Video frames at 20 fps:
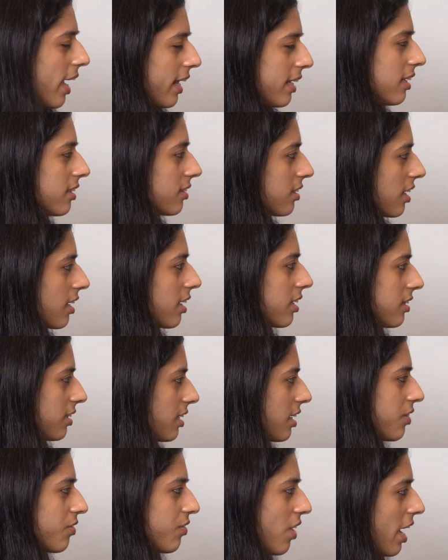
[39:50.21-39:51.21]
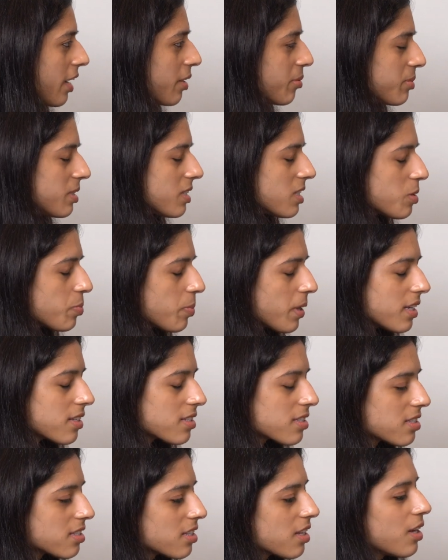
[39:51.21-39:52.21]
anything yes. in the environment
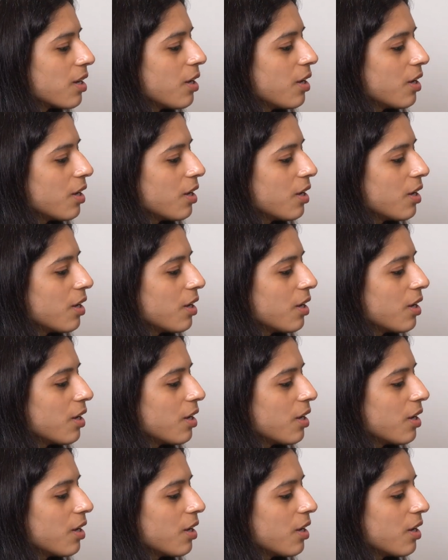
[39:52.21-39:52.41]
space. Yes.